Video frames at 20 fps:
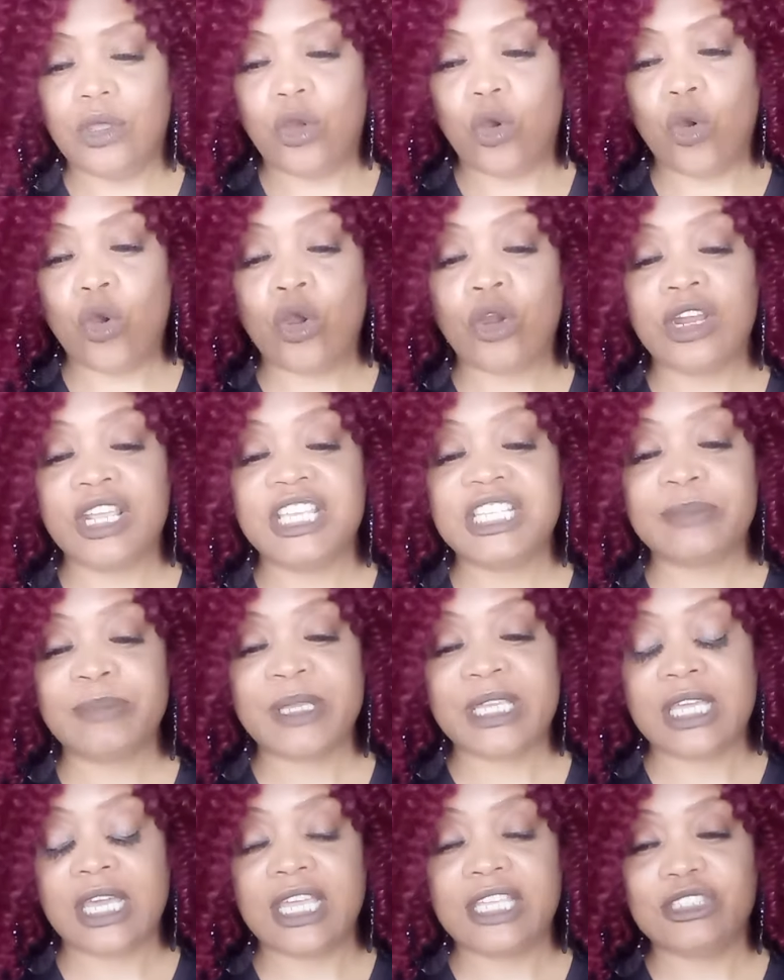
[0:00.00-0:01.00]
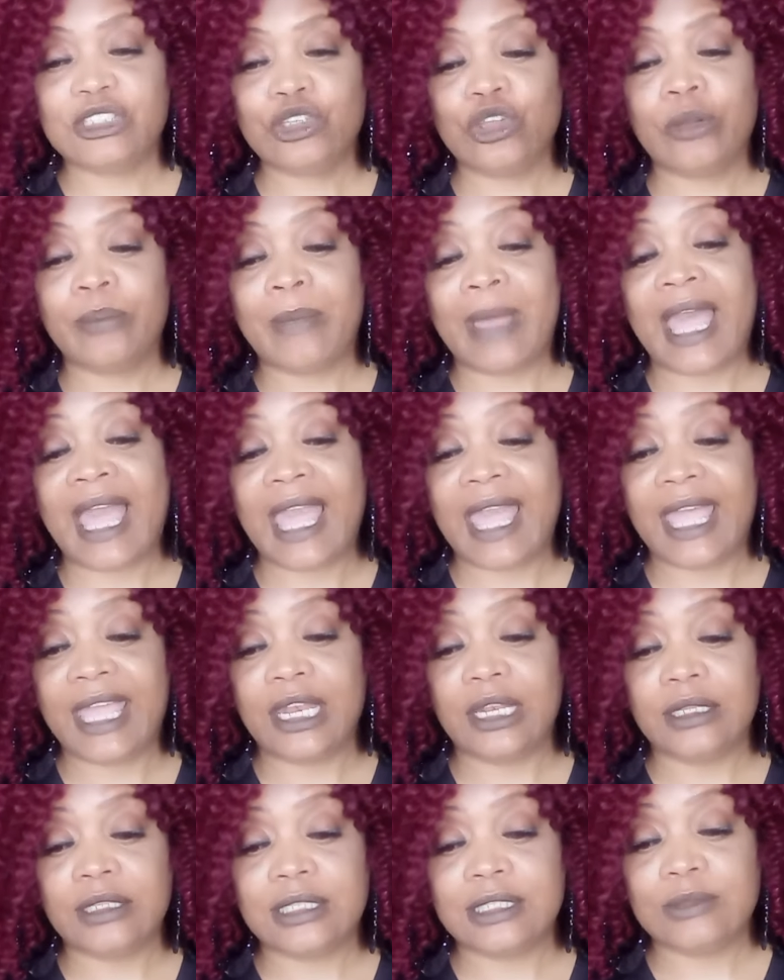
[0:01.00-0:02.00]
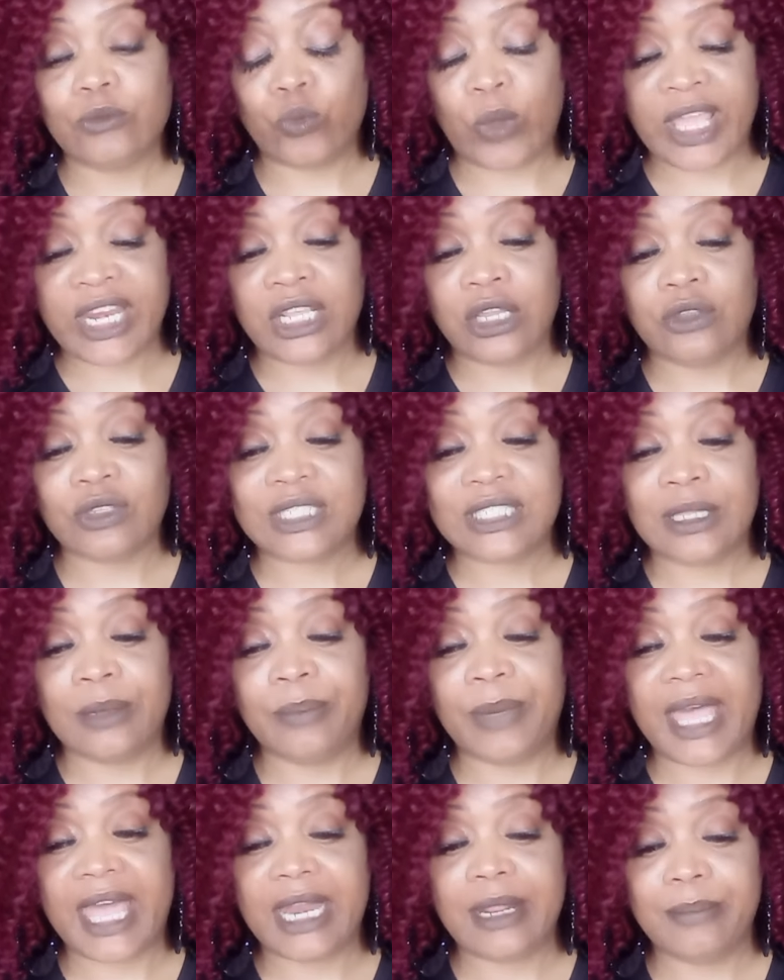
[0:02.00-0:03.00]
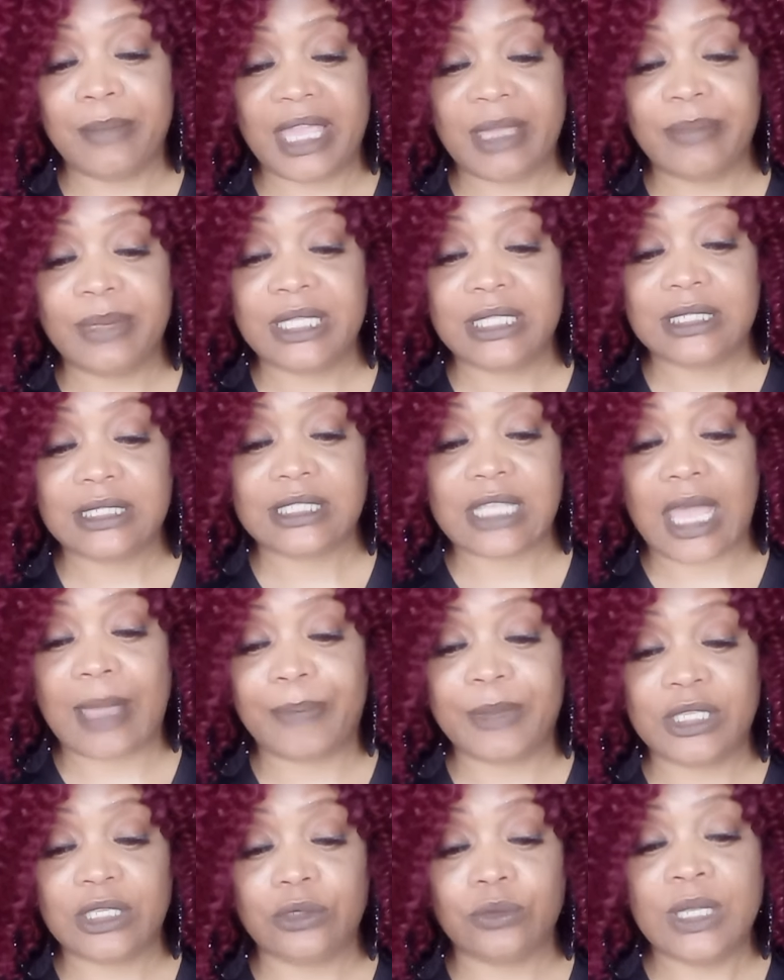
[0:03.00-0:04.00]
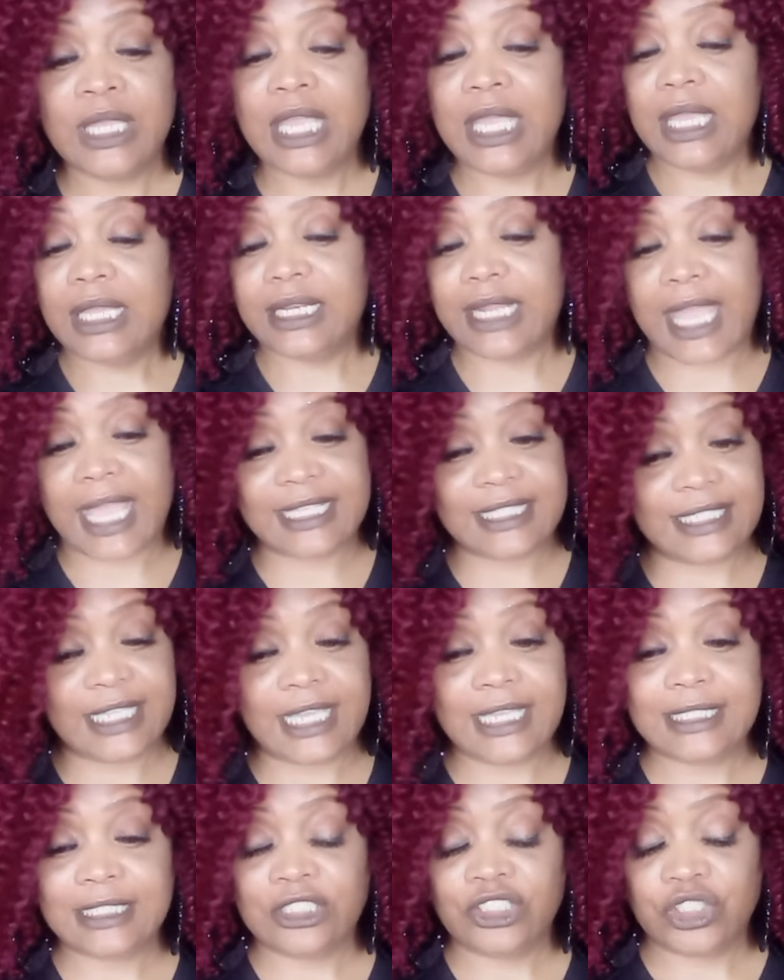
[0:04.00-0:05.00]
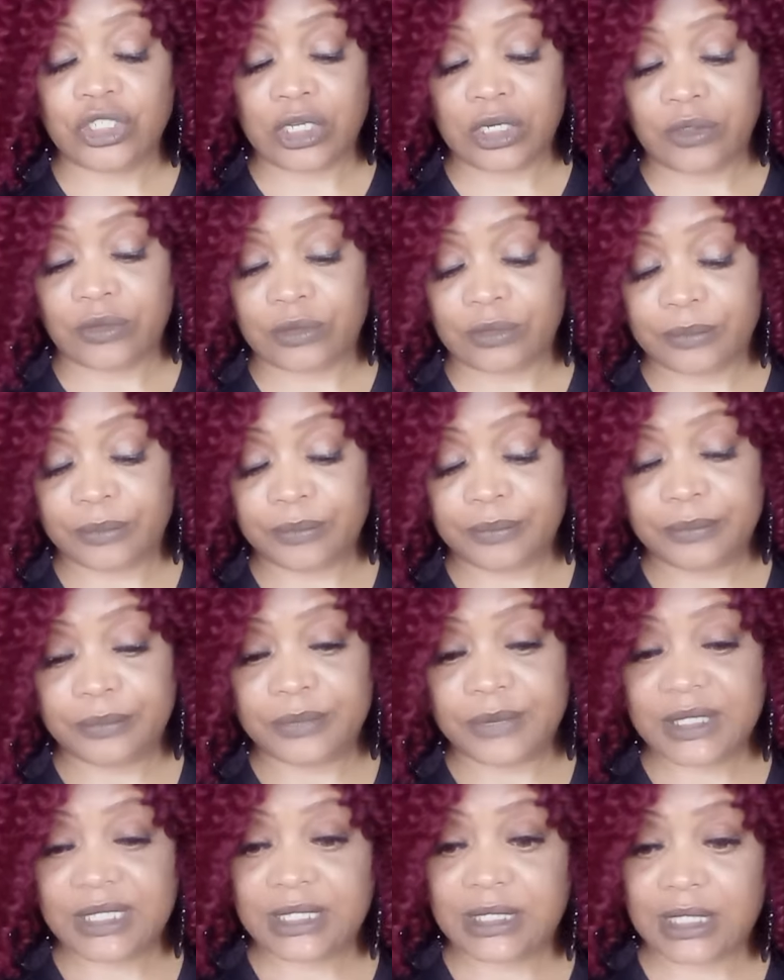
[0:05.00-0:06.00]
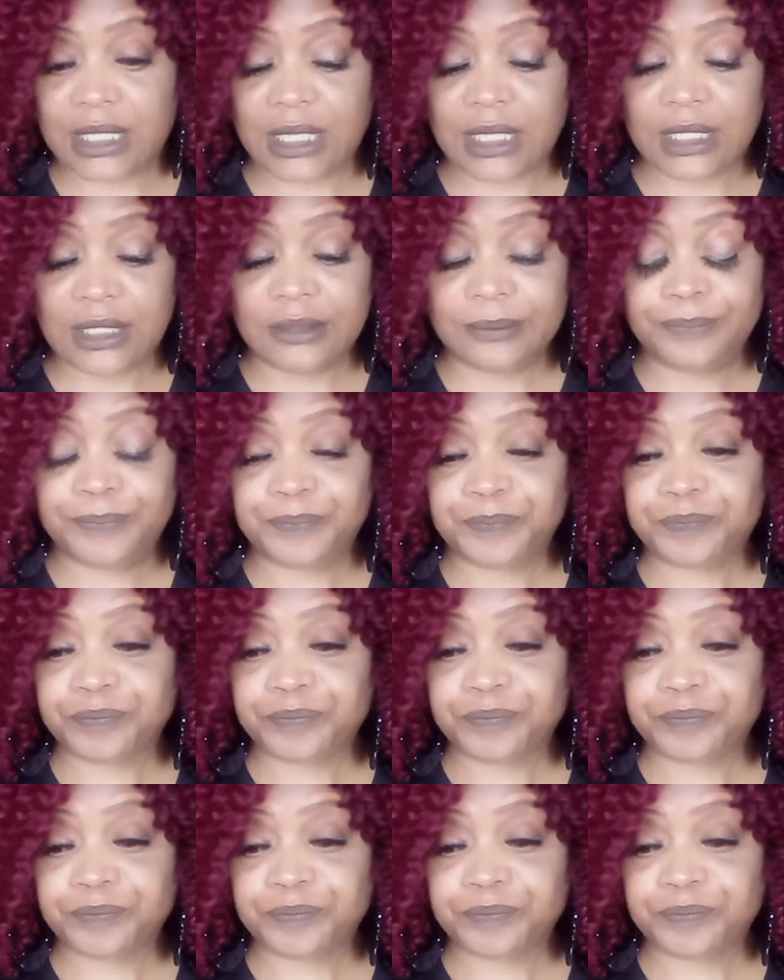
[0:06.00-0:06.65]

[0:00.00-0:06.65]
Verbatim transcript: Or it's because your mind waiting on somebody may be stopping you. Now, I say it's a general. See?